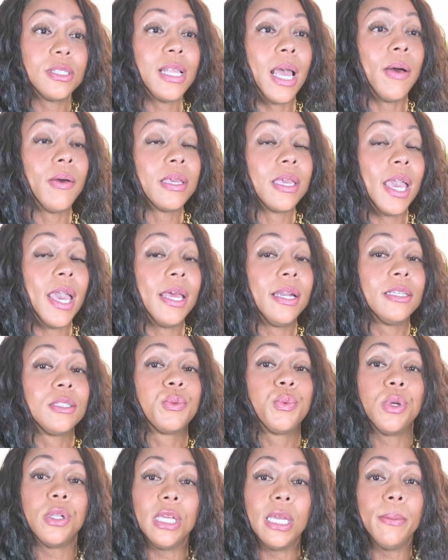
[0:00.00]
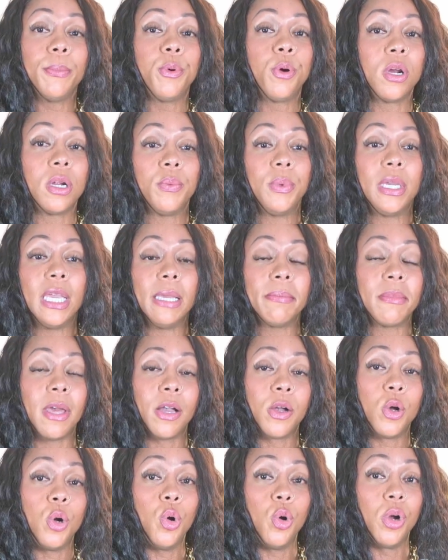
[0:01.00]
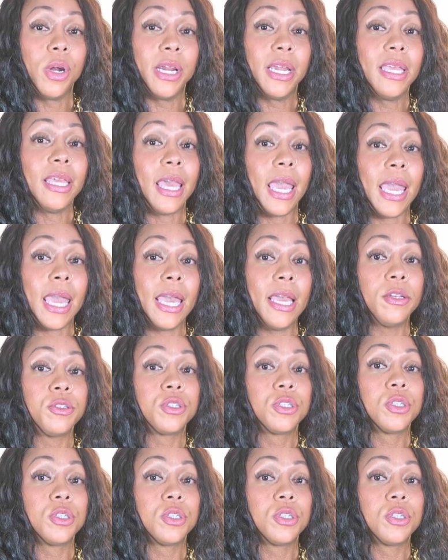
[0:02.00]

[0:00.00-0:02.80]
Now again, it's really important to keep that core engaged.